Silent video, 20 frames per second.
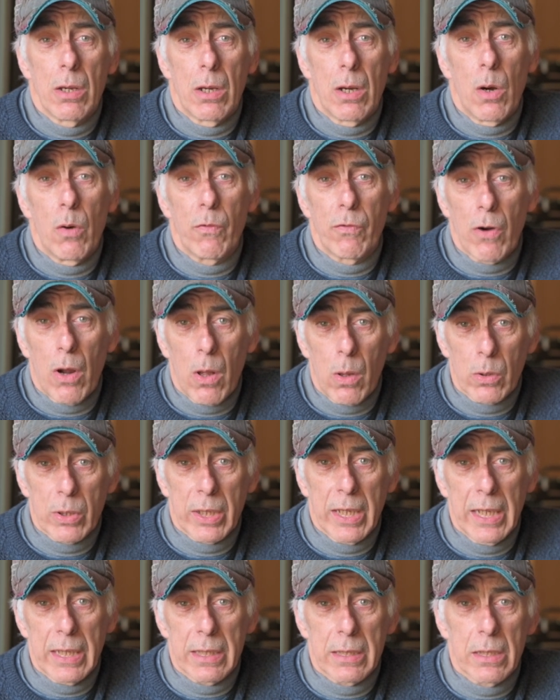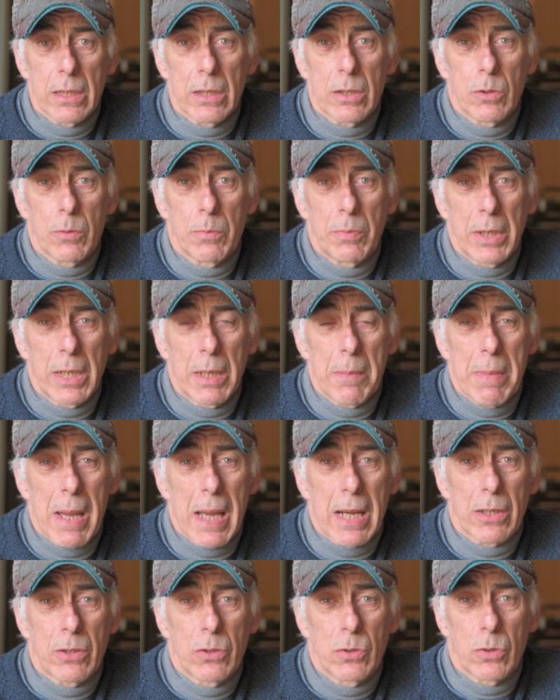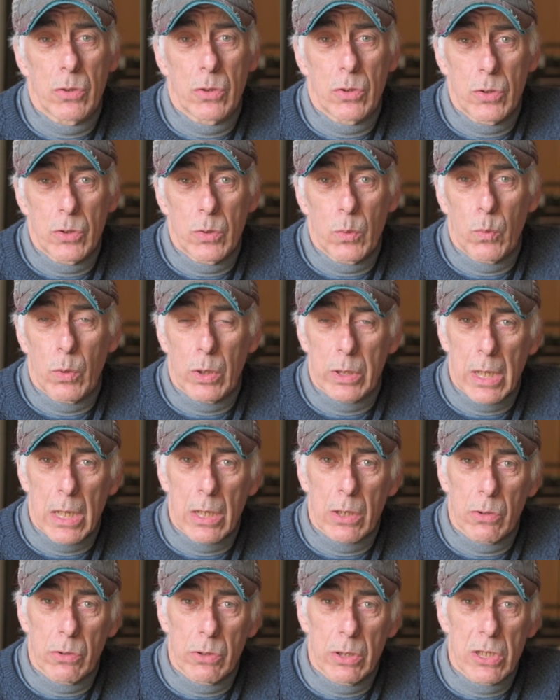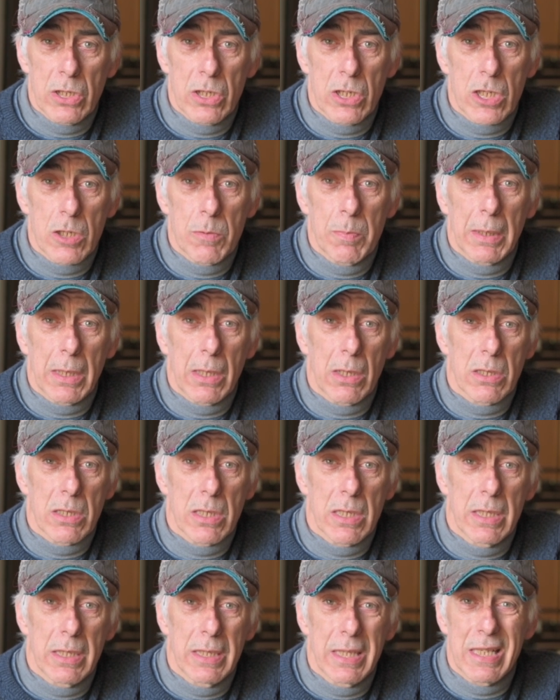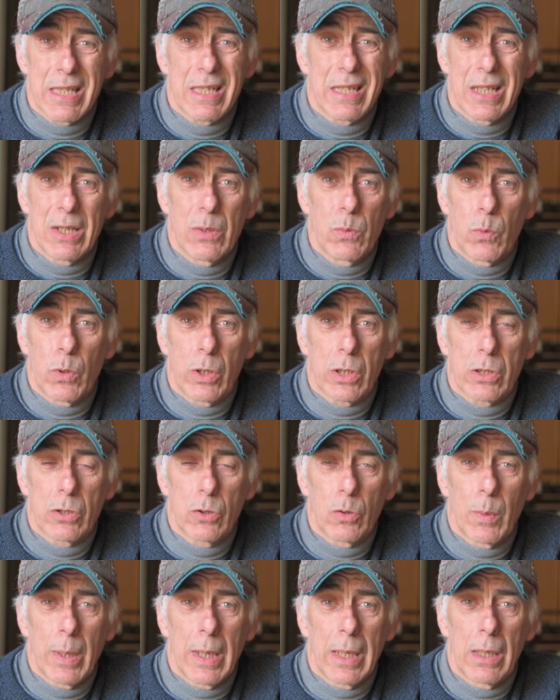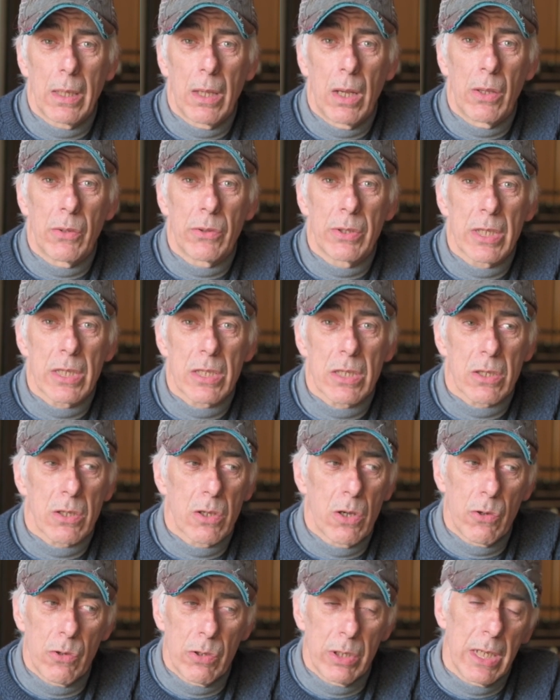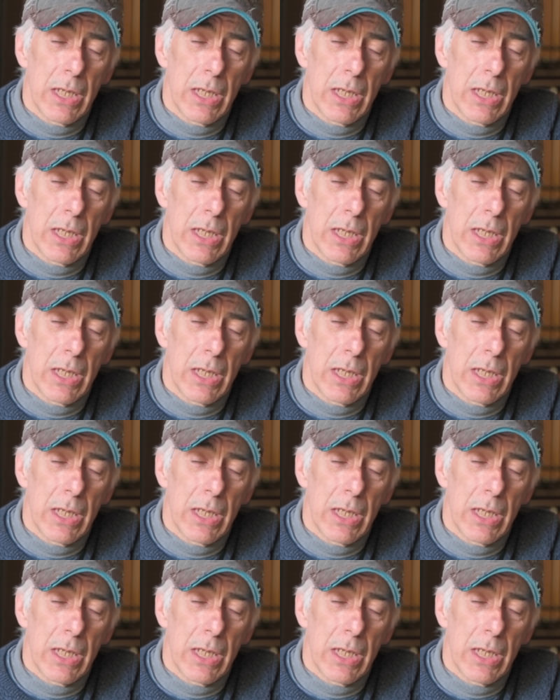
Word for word: overhaul kit to bring it back to good working conditions because this didn't work too well on this current